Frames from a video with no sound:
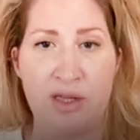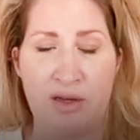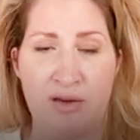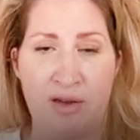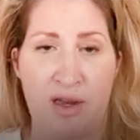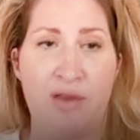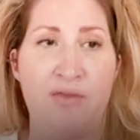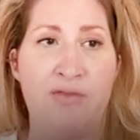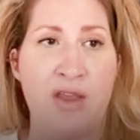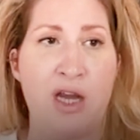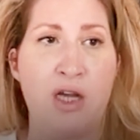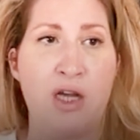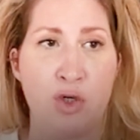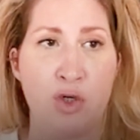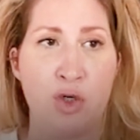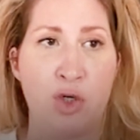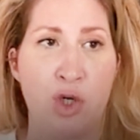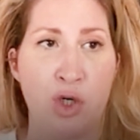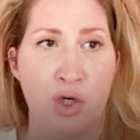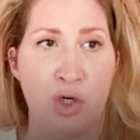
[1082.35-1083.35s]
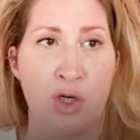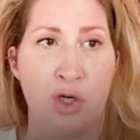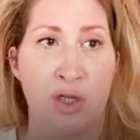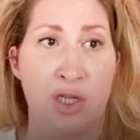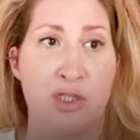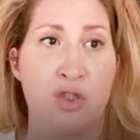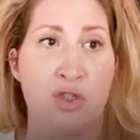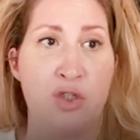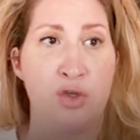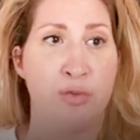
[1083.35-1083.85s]
if they do good,
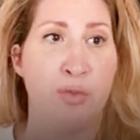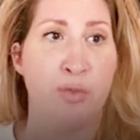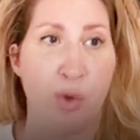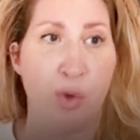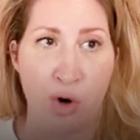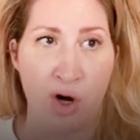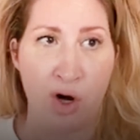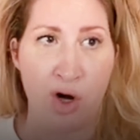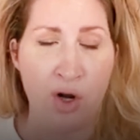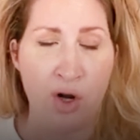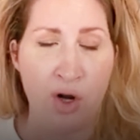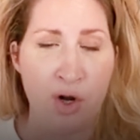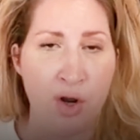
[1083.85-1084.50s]
let's do more.